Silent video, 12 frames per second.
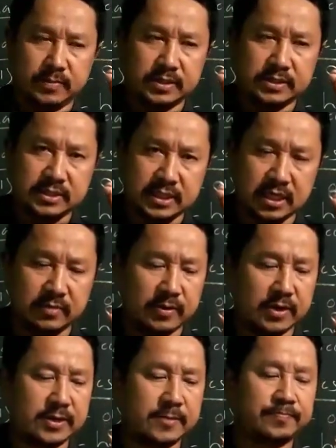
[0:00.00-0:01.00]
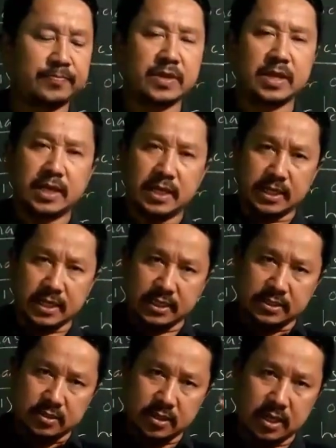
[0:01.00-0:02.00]
silver
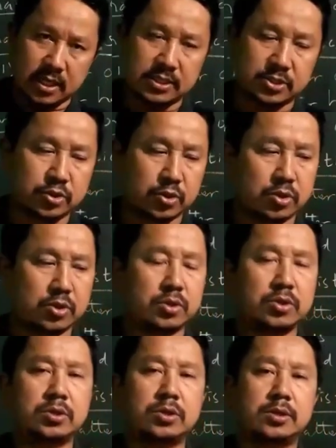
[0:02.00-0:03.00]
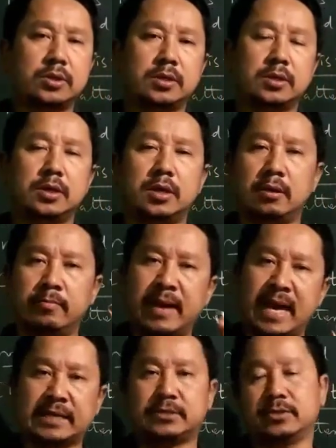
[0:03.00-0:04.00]
is also a
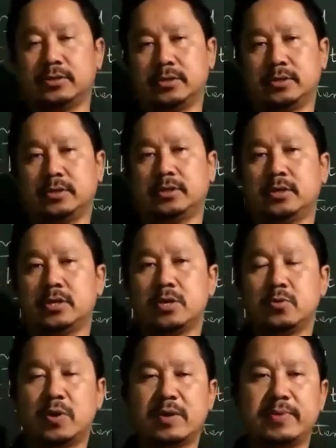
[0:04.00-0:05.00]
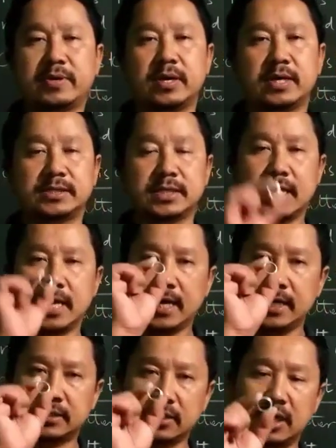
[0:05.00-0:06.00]
matter, right? Because
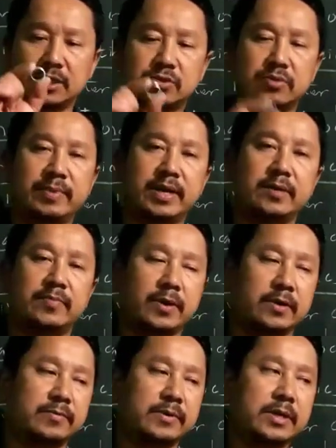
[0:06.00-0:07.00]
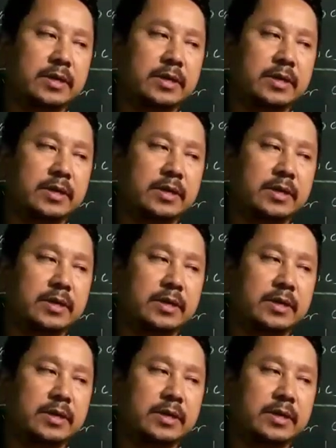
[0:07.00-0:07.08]
it's also made up of